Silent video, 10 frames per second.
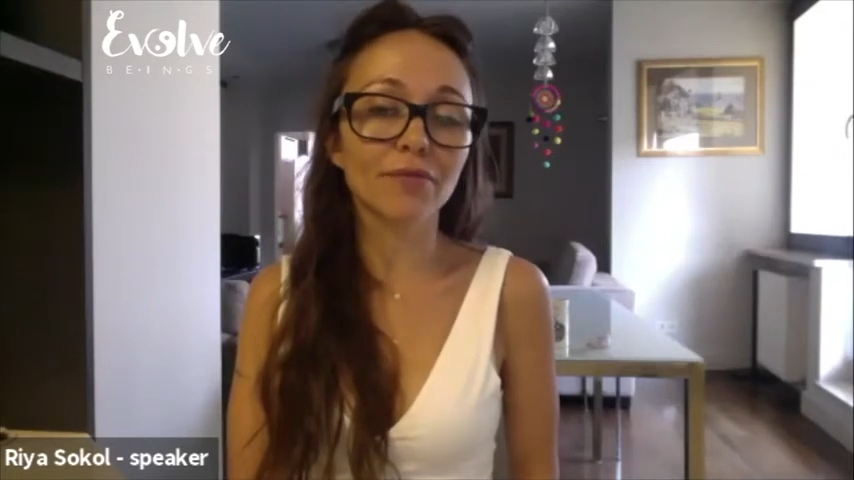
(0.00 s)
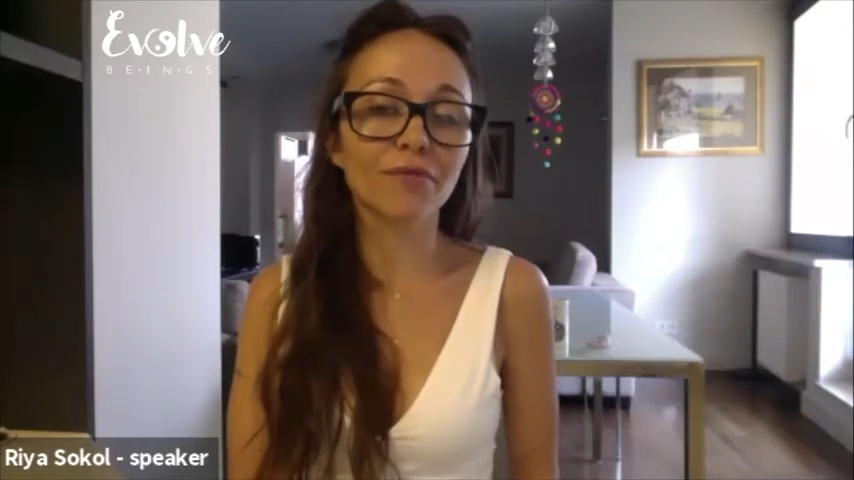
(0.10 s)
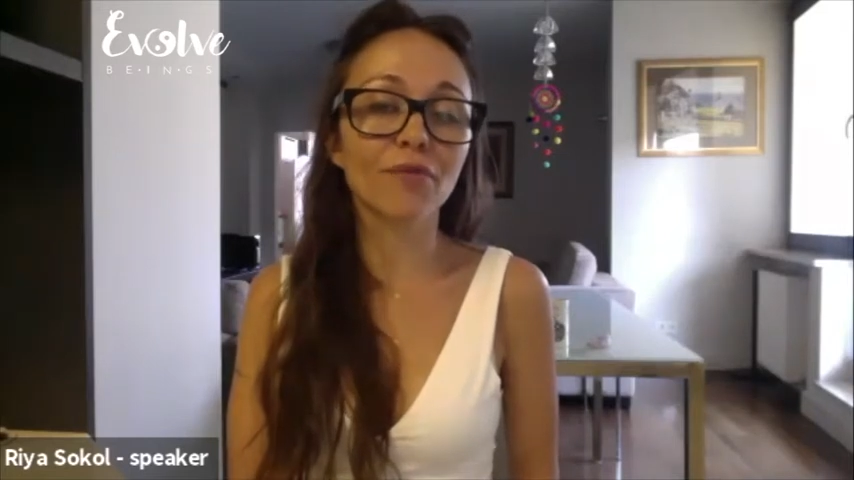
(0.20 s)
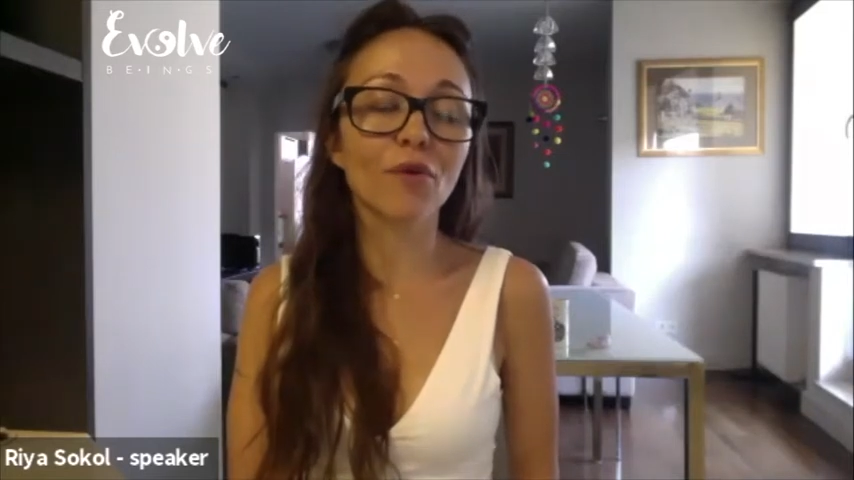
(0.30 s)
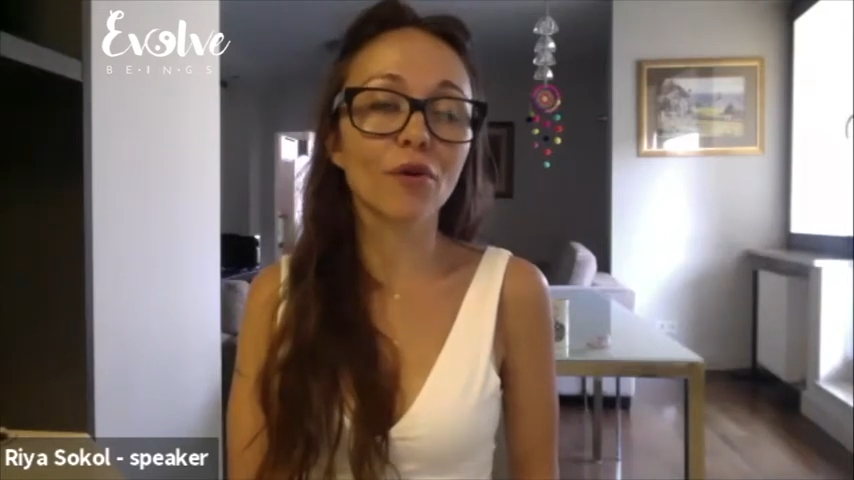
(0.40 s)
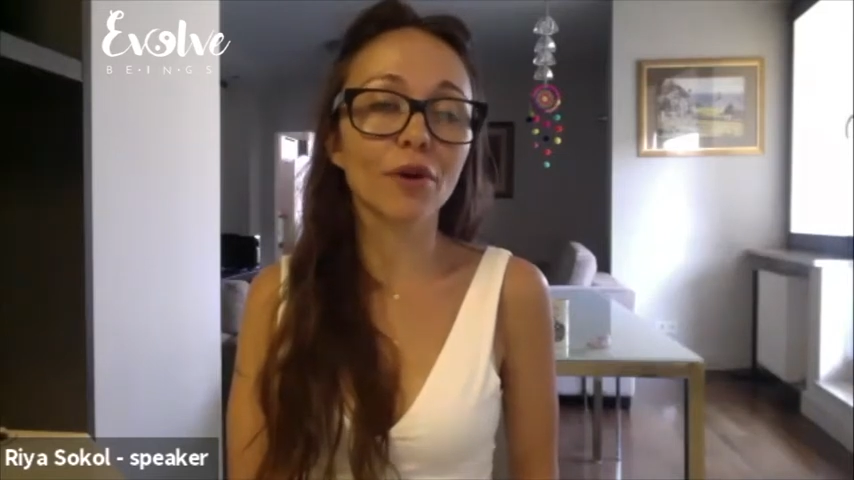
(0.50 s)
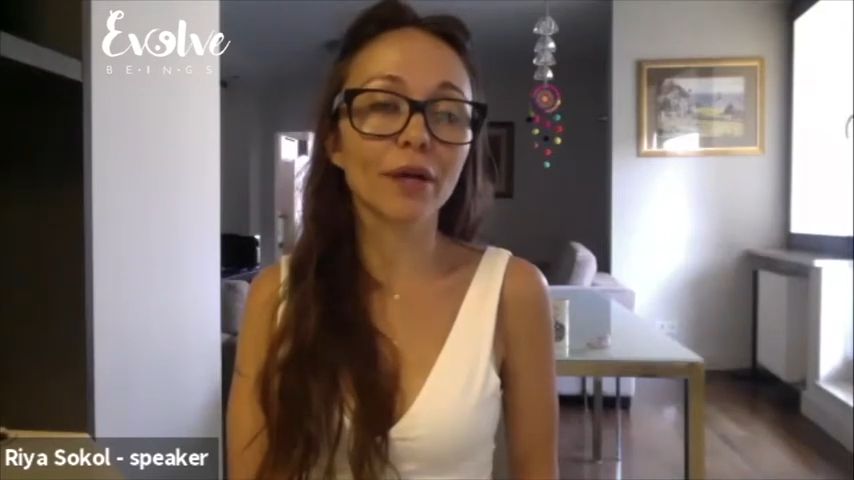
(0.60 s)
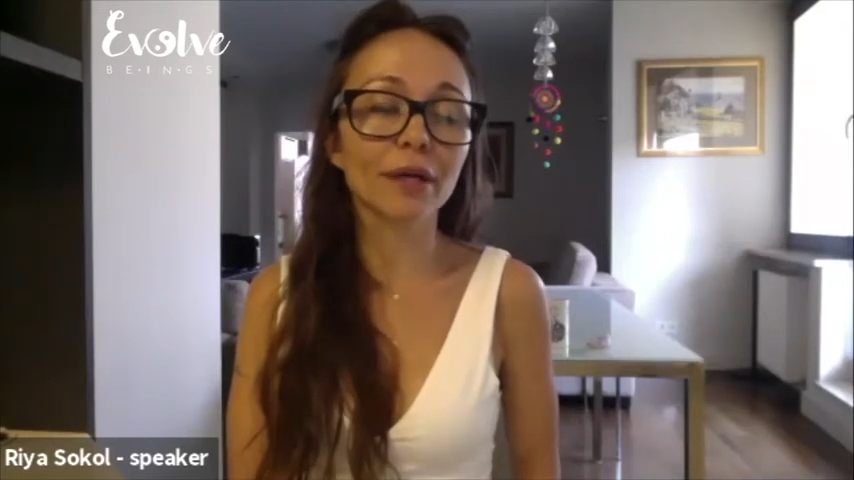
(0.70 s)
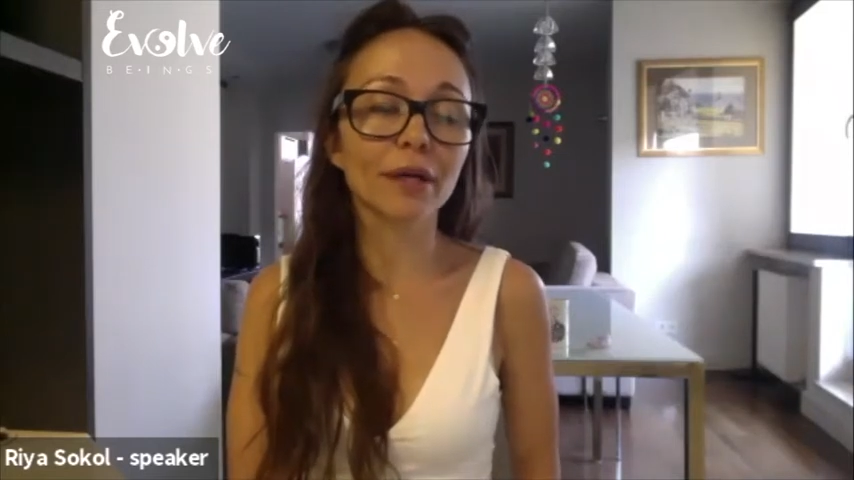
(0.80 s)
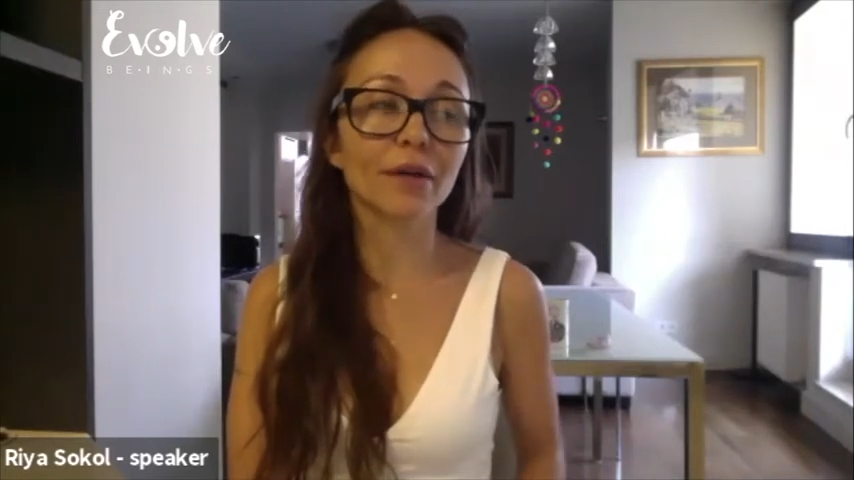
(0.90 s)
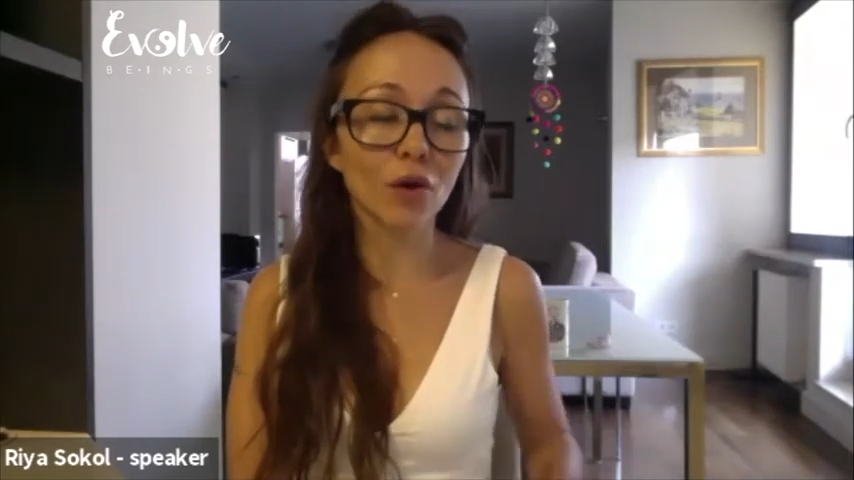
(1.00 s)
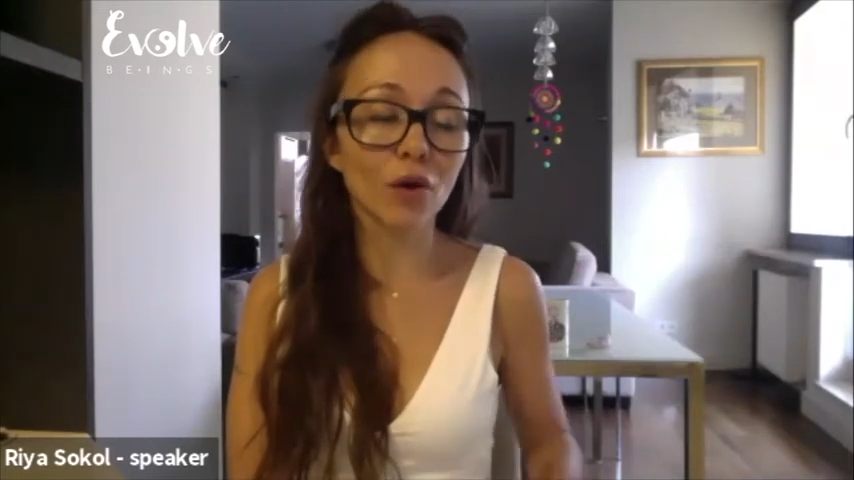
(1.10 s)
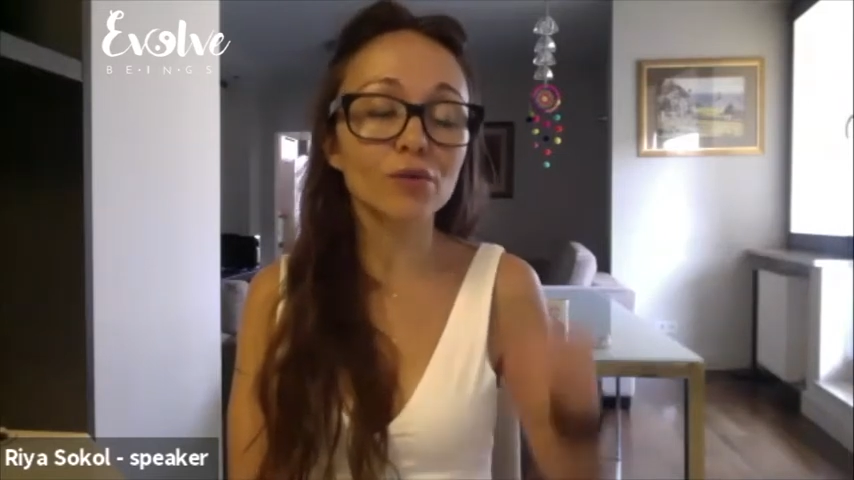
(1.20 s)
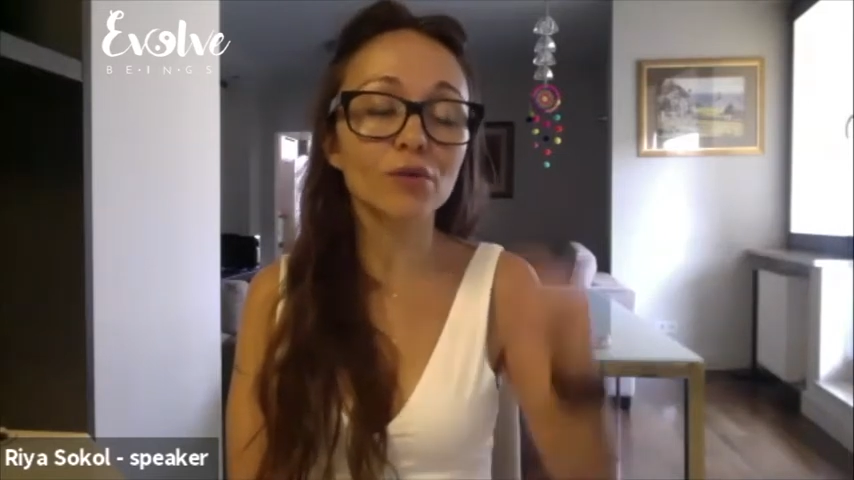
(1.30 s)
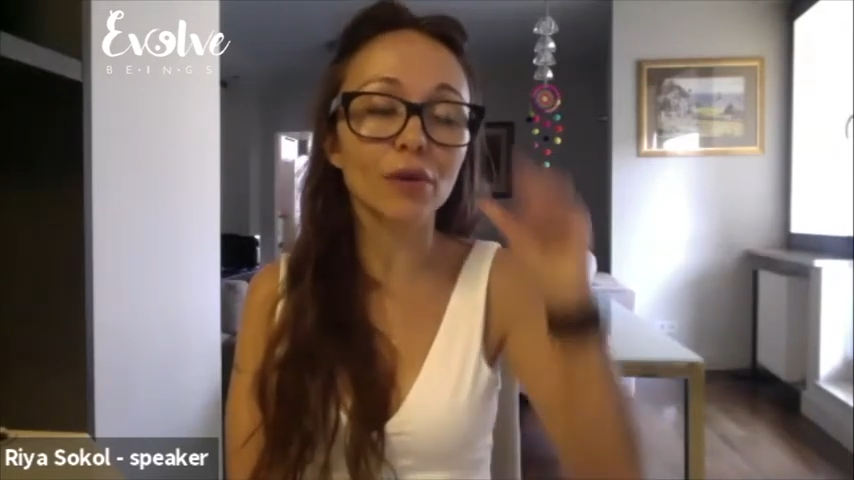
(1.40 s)
for
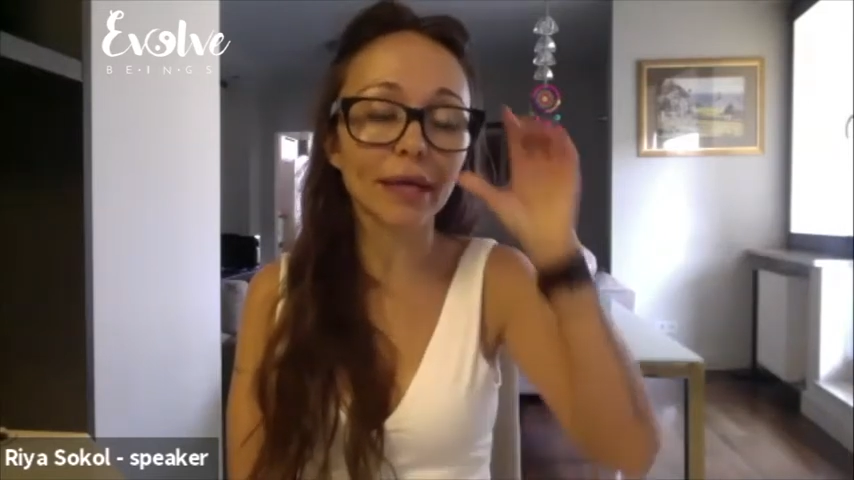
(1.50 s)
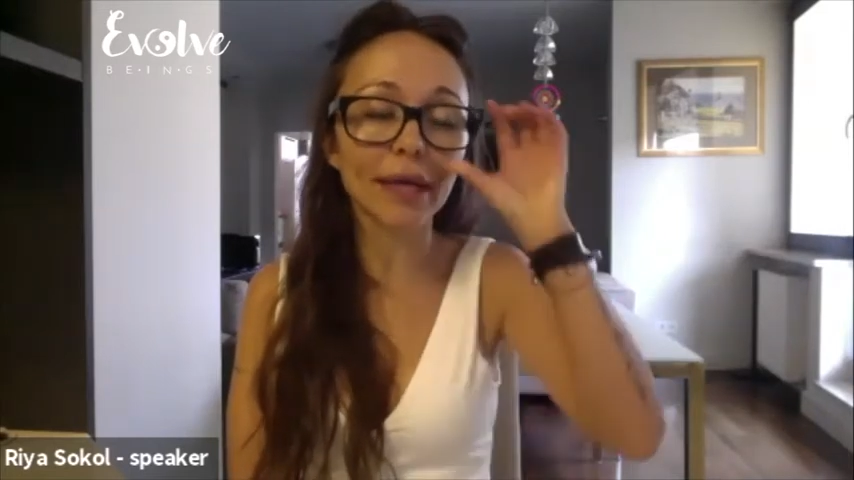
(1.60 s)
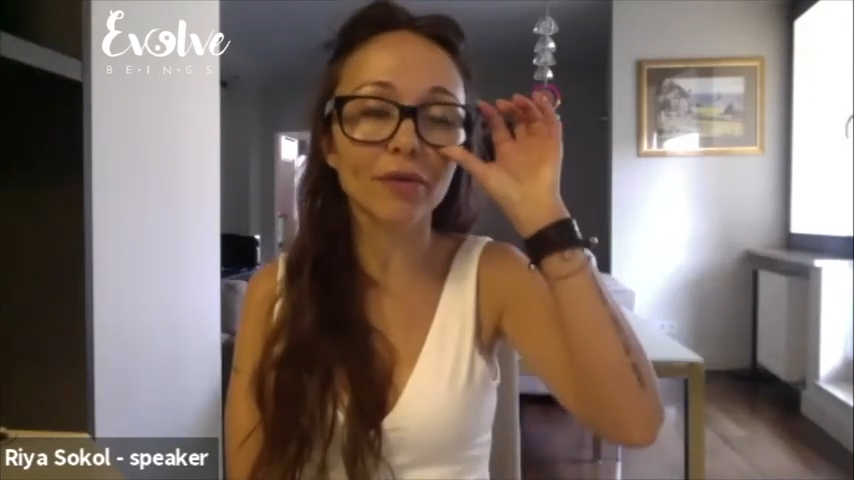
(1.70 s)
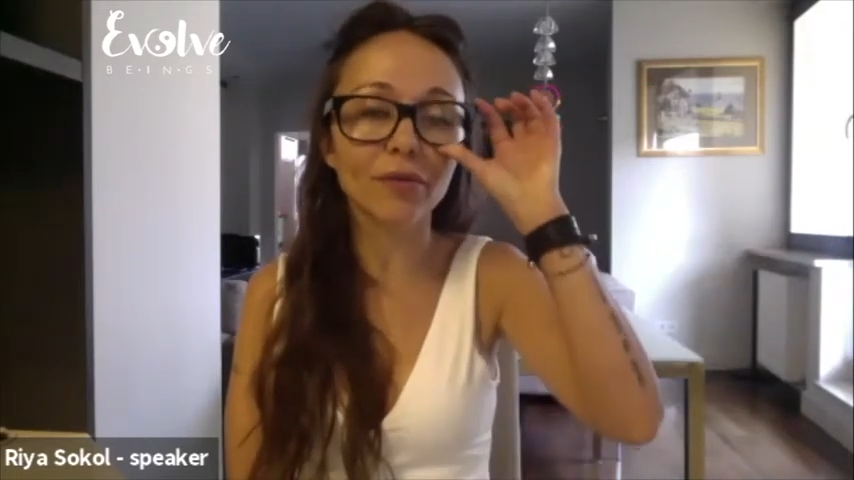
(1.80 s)
also again